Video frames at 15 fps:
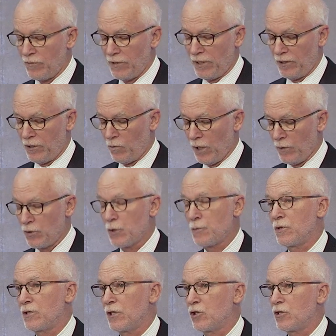of that in a way which is
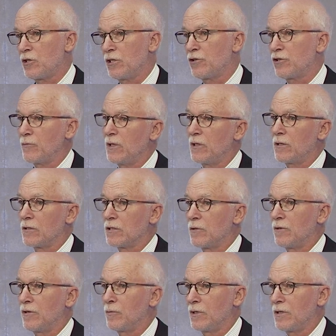potentially detrimental
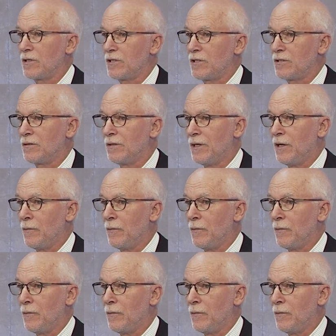to our ability to